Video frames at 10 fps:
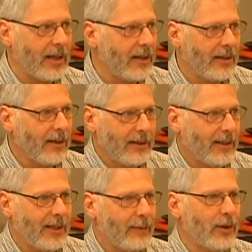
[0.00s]
They
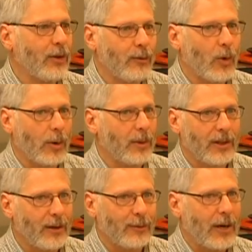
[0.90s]
give you the
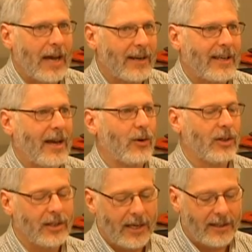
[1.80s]
formula for how to
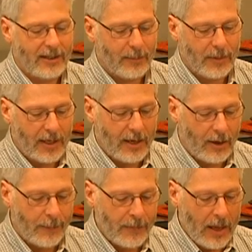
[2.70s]
calculate them
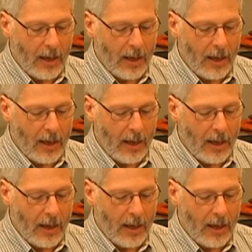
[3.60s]
there.